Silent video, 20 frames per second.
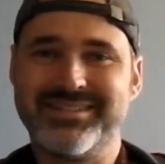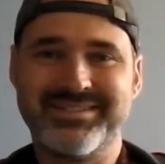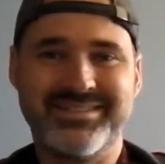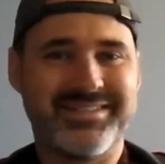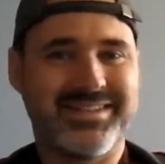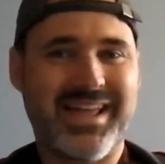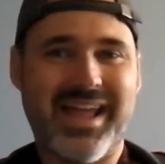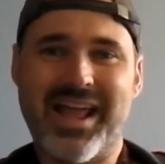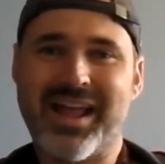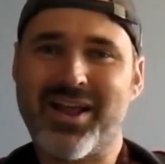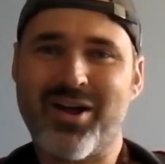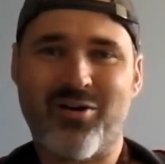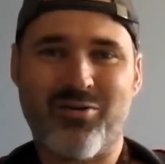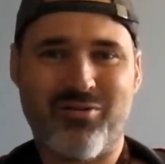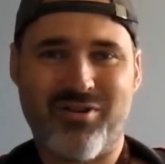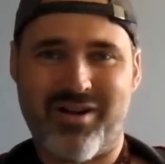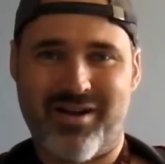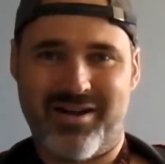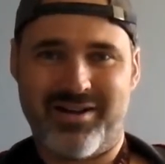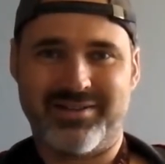You can't go
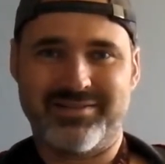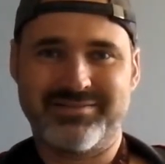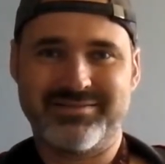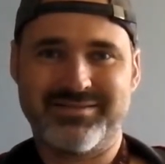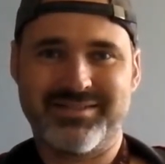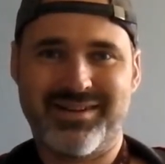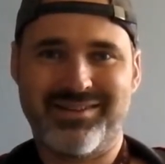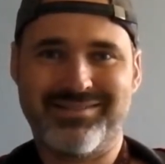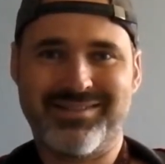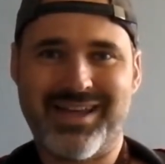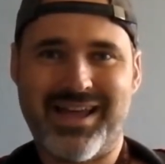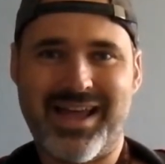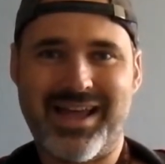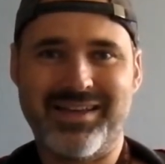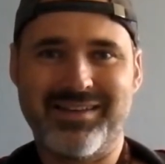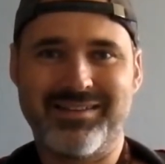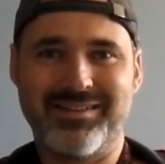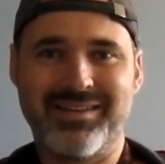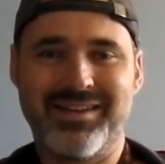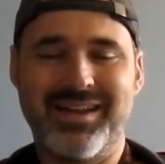wrong.
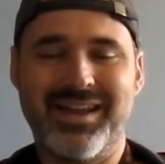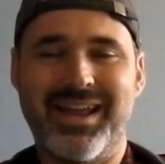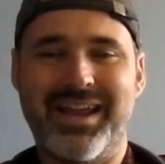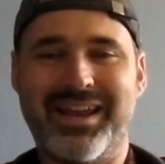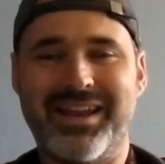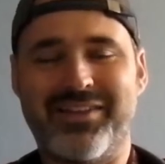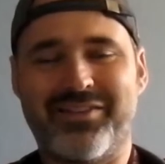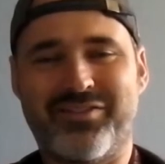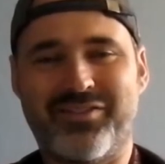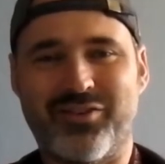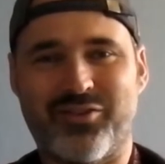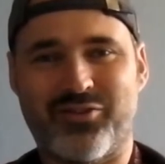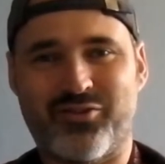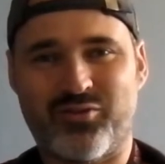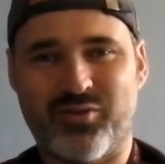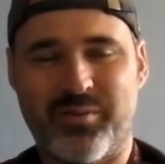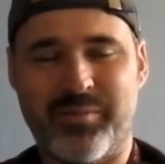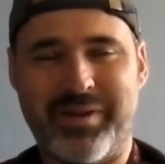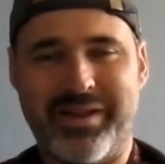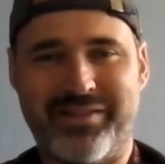Okay? It is still
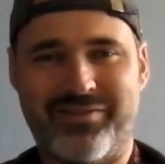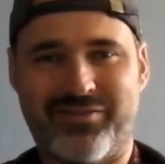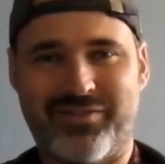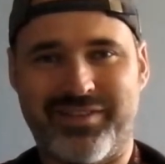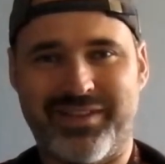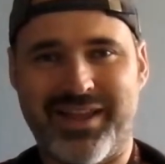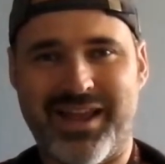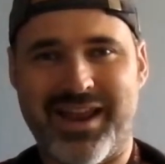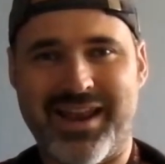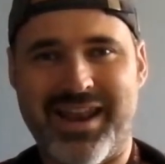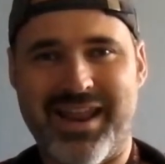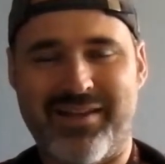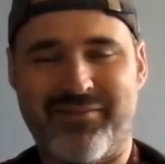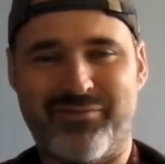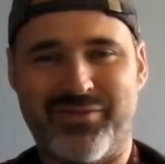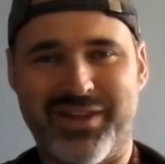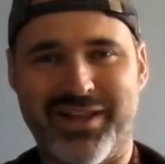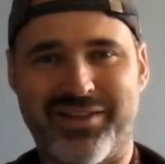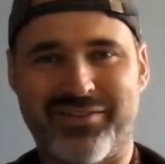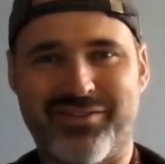streaming instantly on
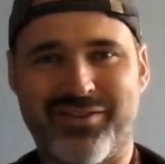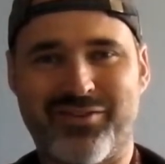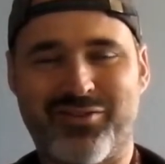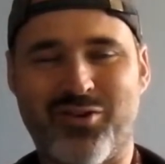Netflix,